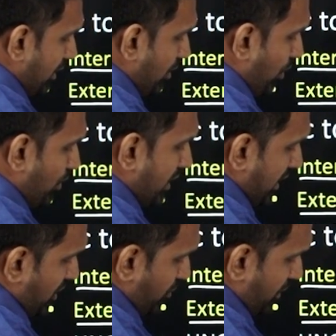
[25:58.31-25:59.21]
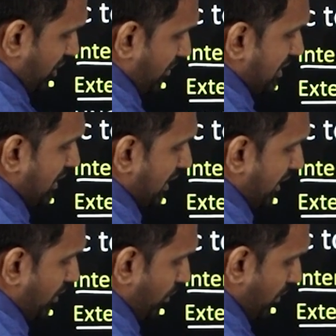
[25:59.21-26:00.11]
lo unna situation manchiga
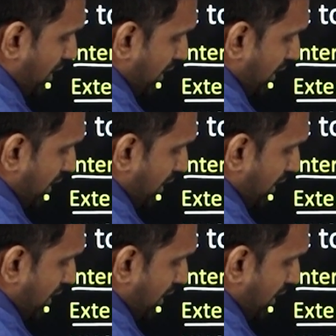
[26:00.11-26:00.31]
ledu,